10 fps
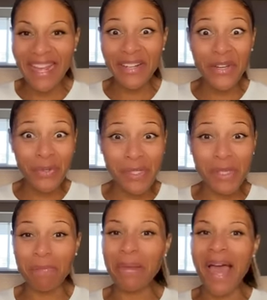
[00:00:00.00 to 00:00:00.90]
new
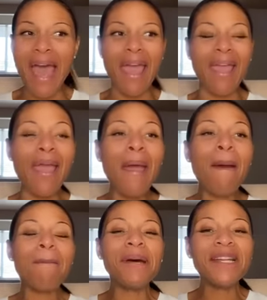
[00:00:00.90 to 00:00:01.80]
supply,
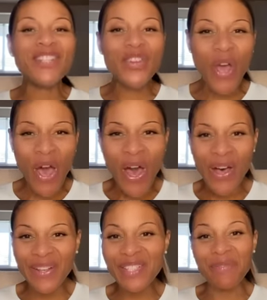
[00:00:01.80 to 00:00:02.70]
but
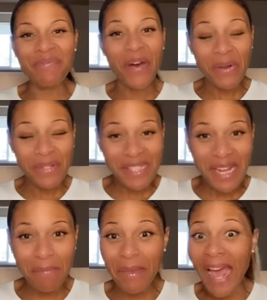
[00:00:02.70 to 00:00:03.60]
y'all, some folks
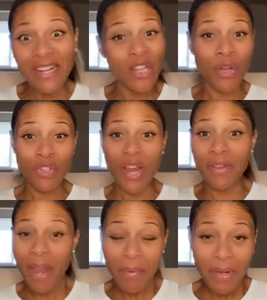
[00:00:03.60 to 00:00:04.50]
done been, I told y'all
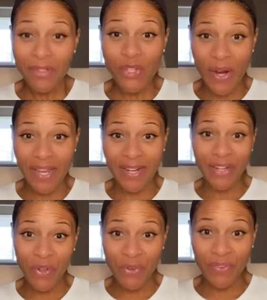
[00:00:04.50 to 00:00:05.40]
were gonna start getting the
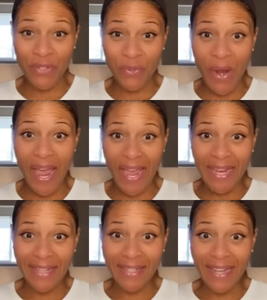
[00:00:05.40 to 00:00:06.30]
hoovers, right?
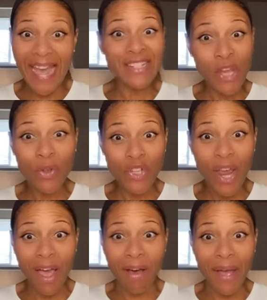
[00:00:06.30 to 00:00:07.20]
I told
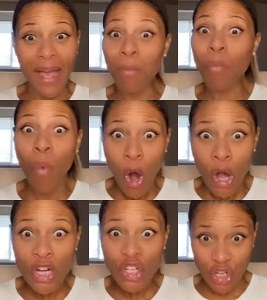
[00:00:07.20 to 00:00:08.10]
y'all, I
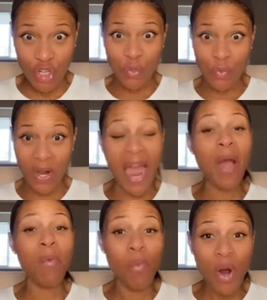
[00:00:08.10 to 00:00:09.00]
warned you
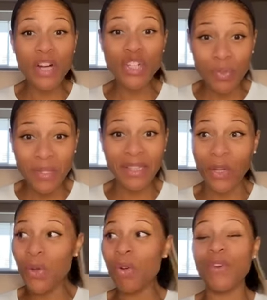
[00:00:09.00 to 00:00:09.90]
that the
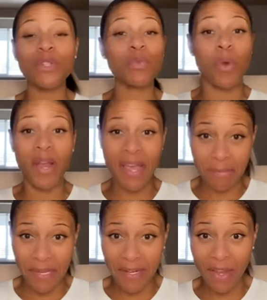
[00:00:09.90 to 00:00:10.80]
hoovers were
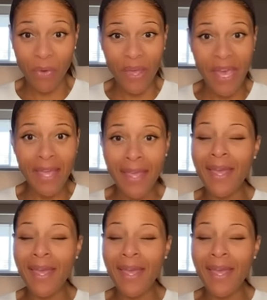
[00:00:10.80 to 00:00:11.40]
coming, okay?